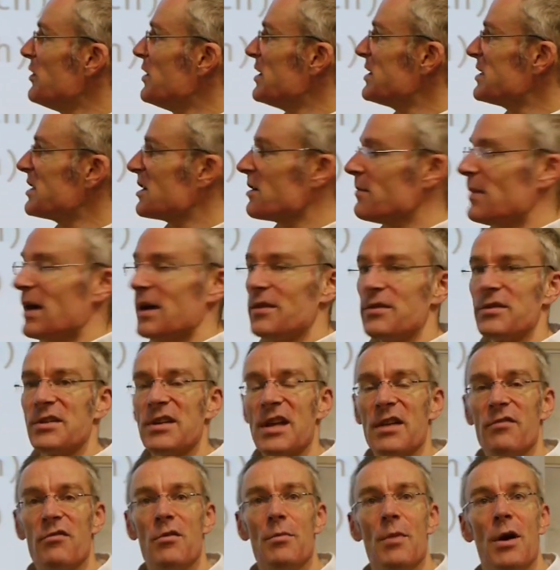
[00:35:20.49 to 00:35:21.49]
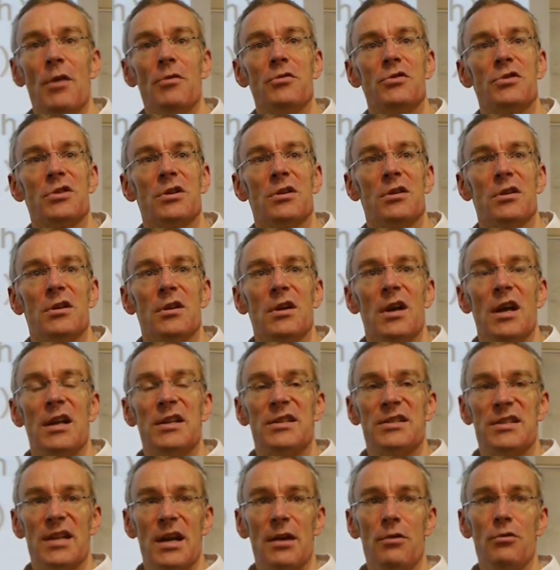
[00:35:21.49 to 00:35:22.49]
this command git remote, it
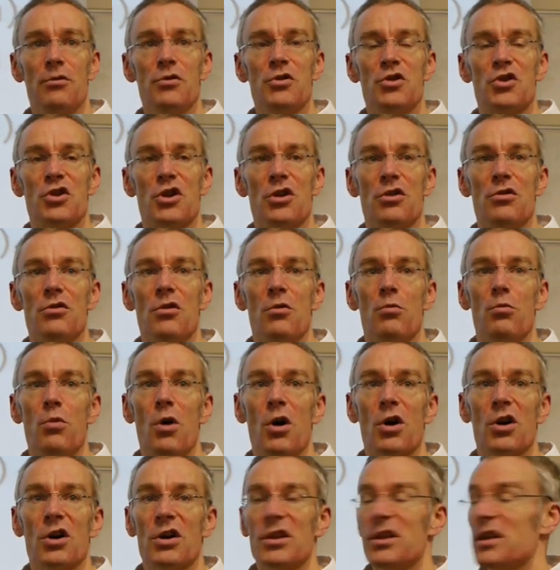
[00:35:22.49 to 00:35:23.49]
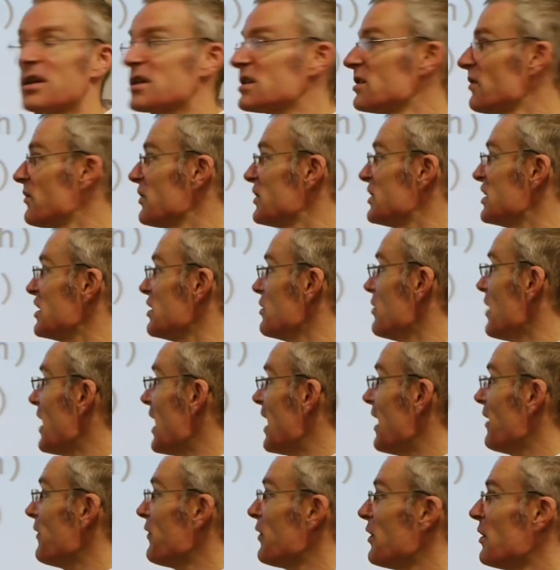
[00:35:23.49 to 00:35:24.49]
tells you what connectivity you
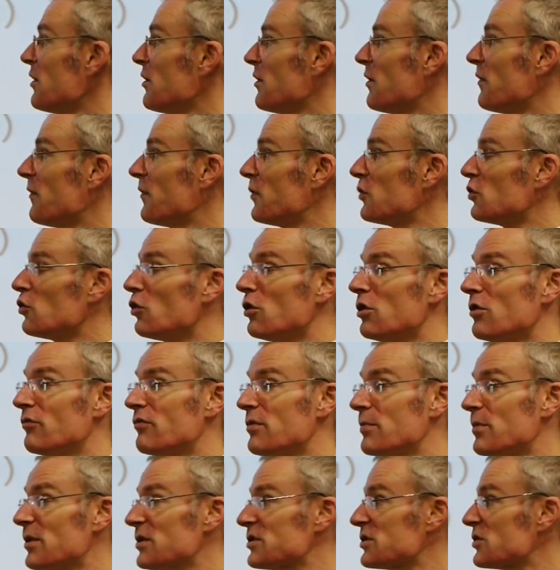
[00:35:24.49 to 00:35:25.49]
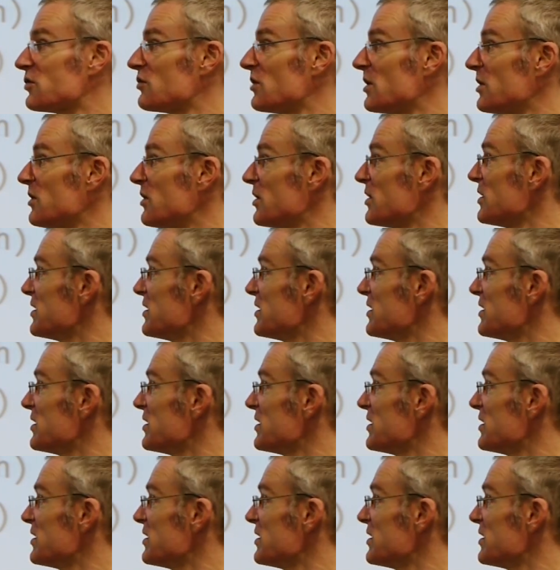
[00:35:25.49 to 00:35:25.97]
have for your repository. And you can